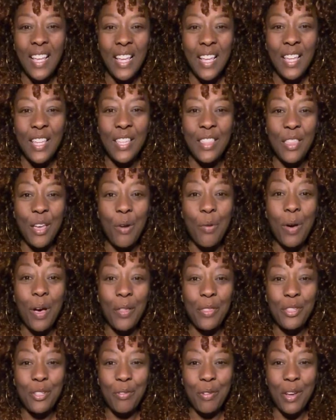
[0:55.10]
The
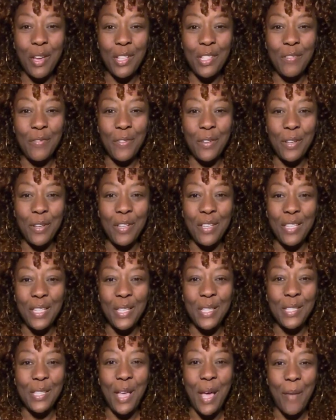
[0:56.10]
wealth transfer
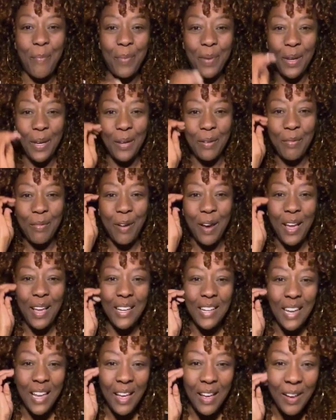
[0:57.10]
is happening
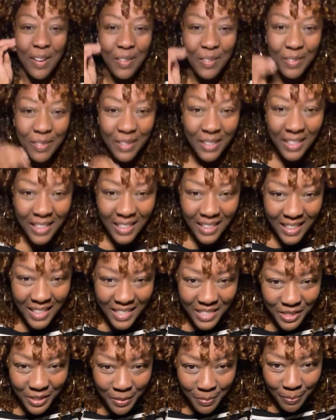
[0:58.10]
right now.
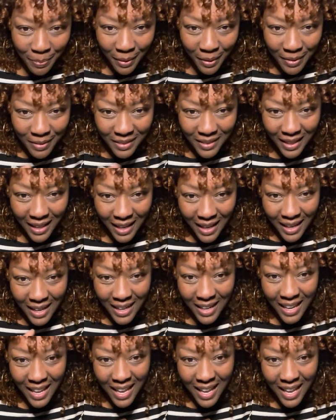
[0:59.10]
It's your birthday.